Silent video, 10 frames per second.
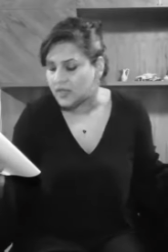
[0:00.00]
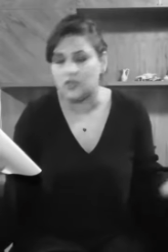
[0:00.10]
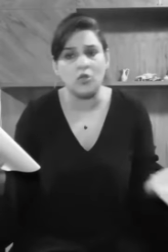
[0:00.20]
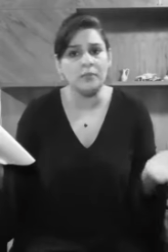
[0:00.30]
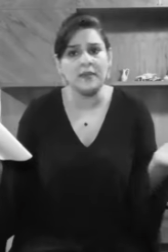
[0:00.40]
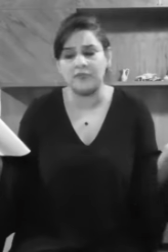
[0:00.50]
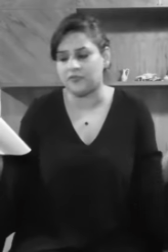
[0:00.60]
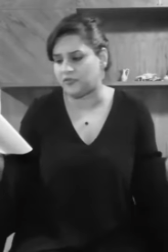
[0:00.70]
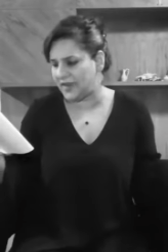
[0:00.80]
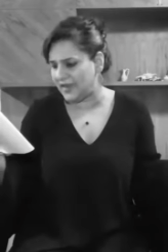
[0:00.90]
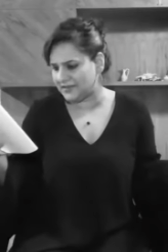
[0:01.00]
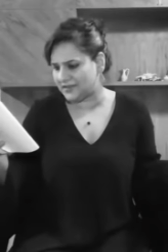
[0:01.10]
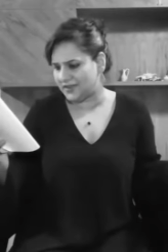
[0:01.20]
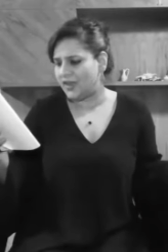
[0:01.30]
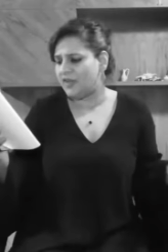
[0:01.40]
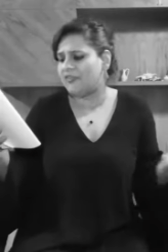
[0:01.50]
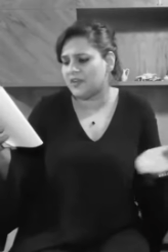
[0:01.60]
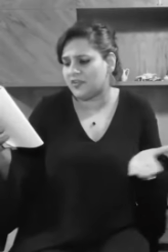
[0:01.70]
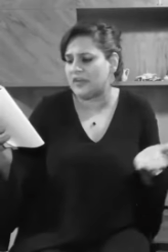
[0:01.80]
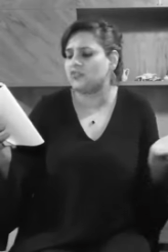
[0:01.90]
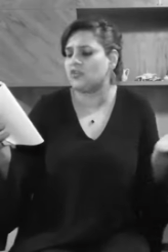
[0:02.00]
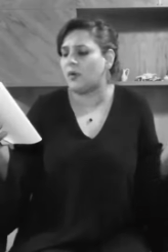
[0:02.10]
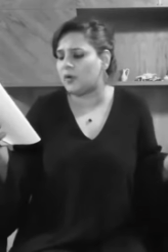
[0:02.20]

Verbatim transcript: Don't be afraid, we'll arrange your